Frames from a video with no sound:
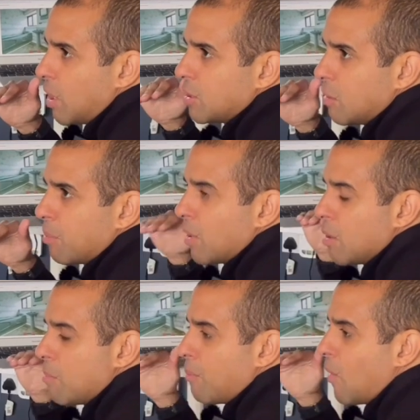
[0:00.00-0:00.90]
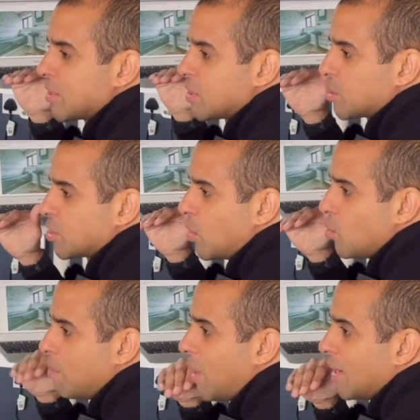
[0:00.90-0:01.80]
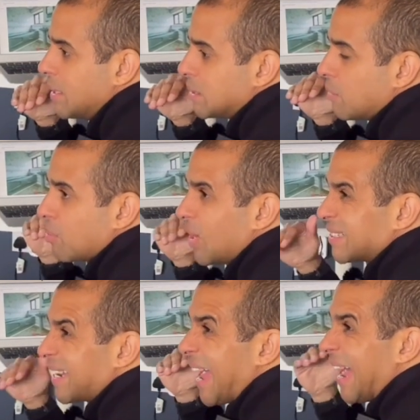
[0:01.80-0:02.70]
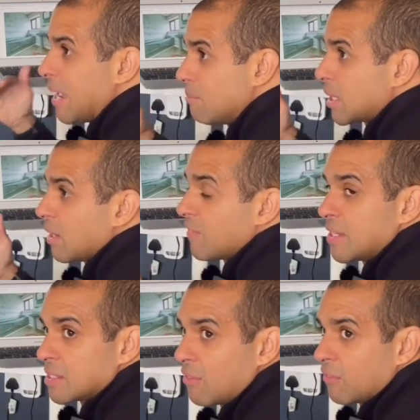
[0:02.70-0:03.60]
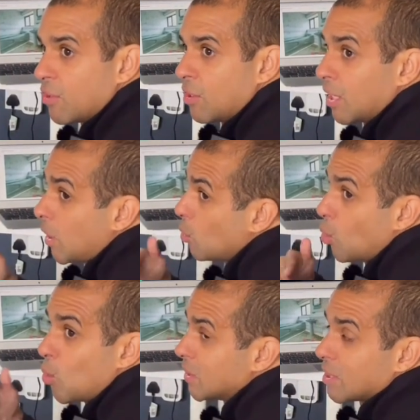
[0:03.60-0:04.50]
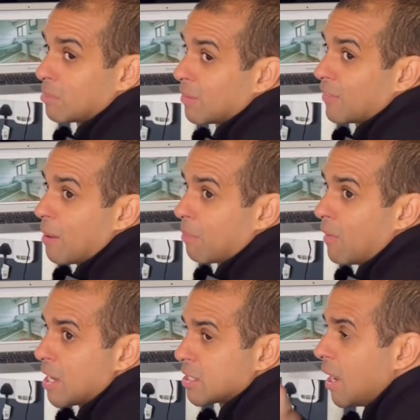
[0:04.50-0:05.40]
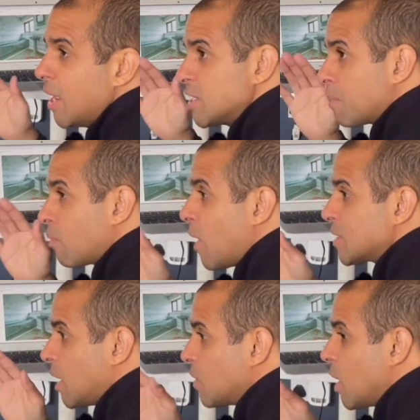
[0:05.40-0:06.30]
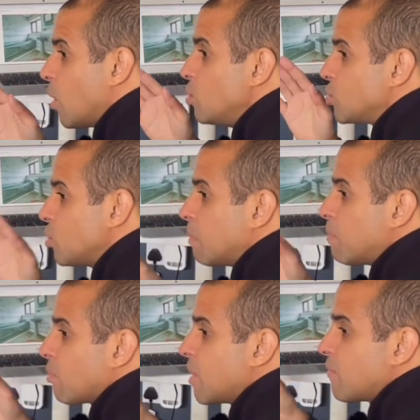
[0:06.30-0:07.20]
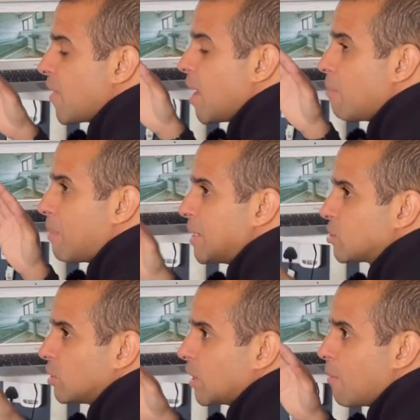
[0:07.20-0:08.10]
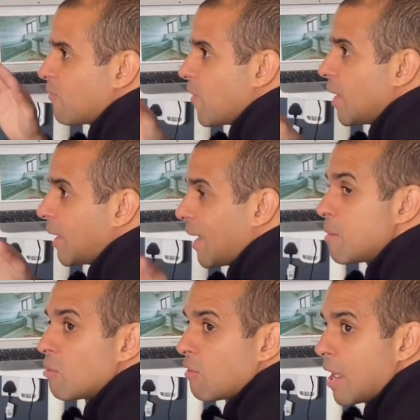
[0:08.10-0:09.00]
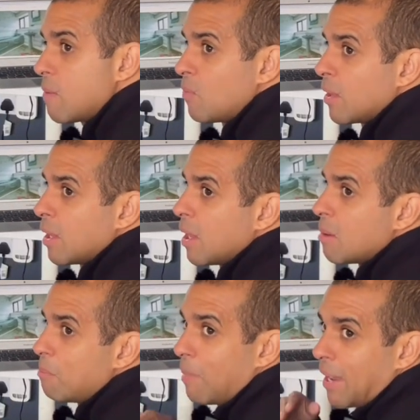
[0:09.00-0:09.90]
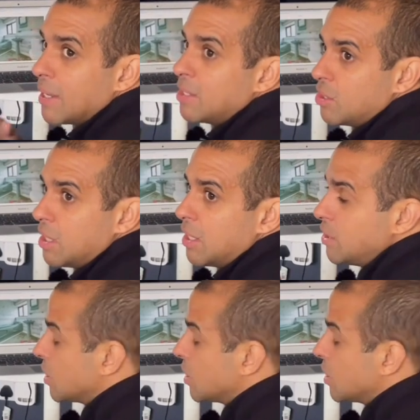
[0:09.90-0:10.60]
you the, the prices I show you on my list are the prices I aim to get things done for. I don't always get them done for that price. It's a price I know should be pretty fair based on a fair labor rate but it is